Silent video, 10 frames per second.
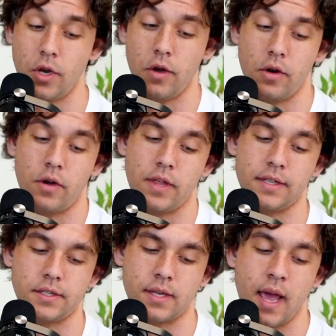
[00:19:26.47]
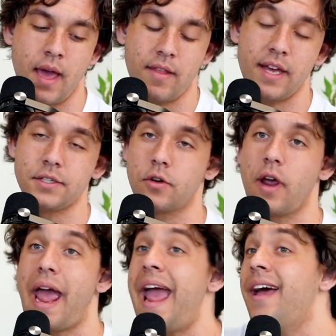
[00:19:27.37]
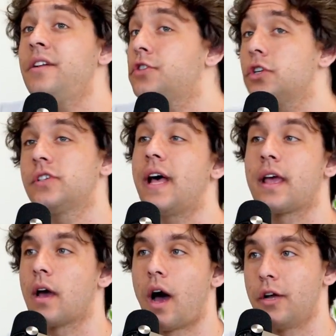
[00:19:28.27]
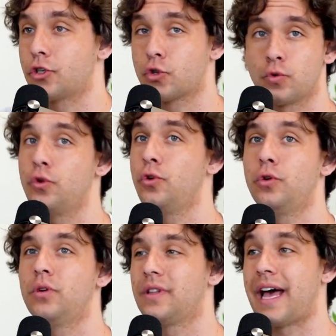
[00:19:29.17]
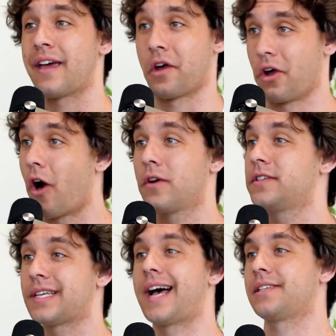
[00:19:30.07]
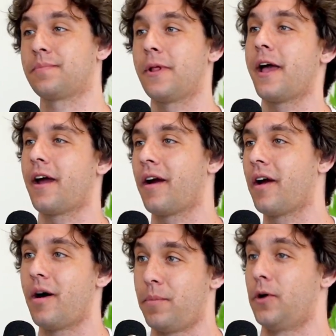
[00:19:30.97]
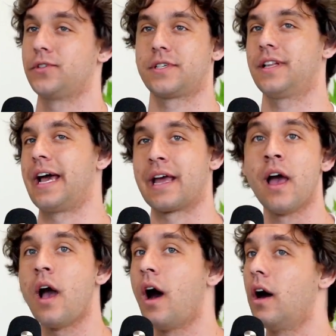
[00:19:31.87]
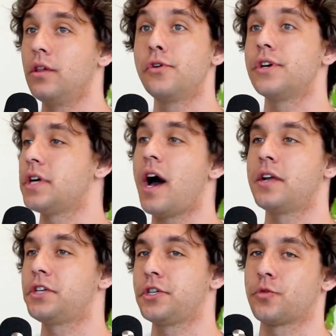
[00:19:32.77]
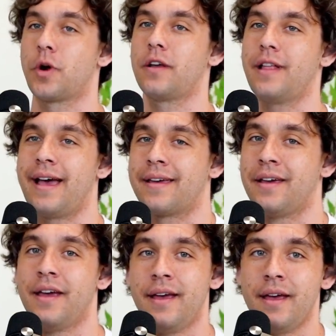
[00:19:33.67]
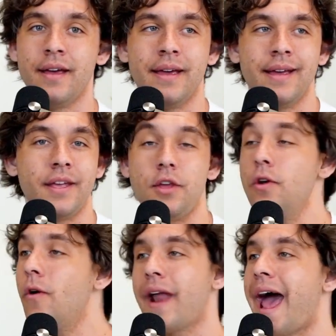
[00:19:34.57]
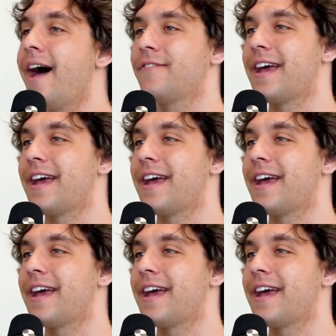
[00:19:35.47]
No, that's a great, and just like a true like guard size player opposed to like a Luka Doncic where like you don't have